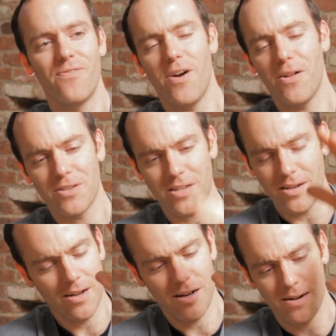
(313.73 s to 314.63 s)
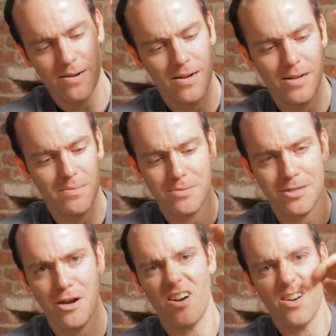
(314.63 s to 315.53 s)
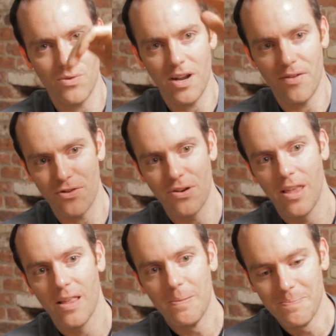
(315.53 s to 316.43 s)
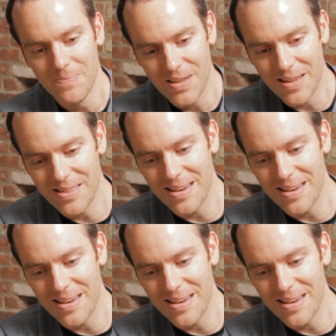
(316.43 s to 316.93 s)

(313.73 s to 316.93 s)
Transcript: father's like, oh, all right, I'm sorry, whatever. And